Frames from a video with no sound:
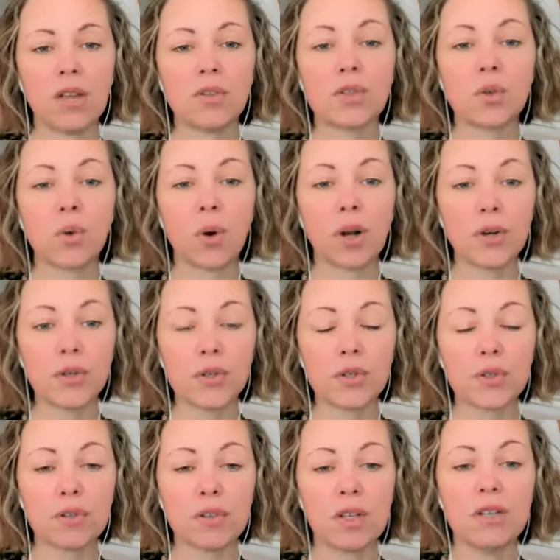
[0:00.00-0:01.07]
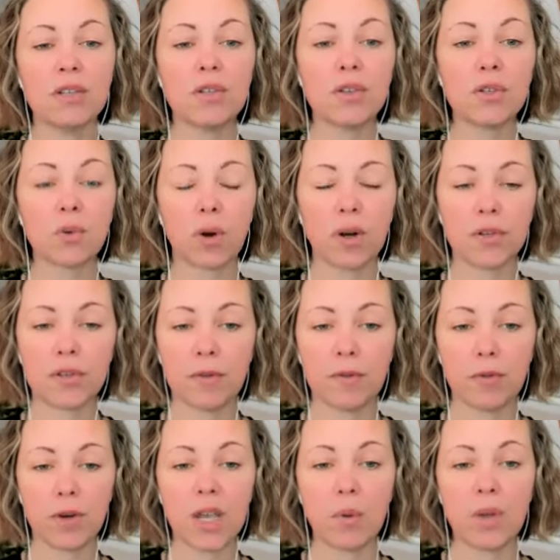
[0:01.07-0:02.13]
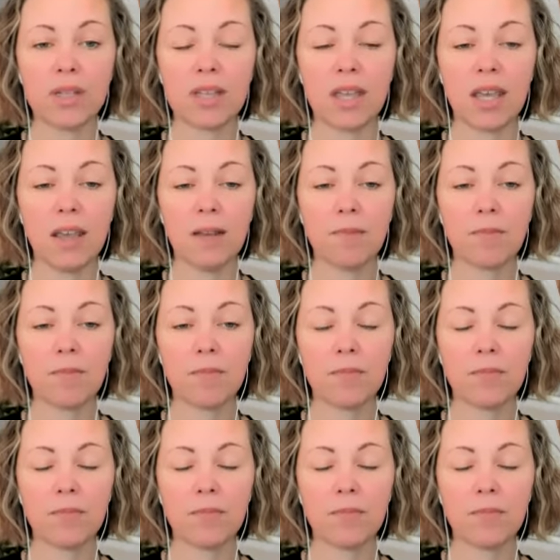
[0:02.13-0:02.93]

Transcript: Source is the source of frequency.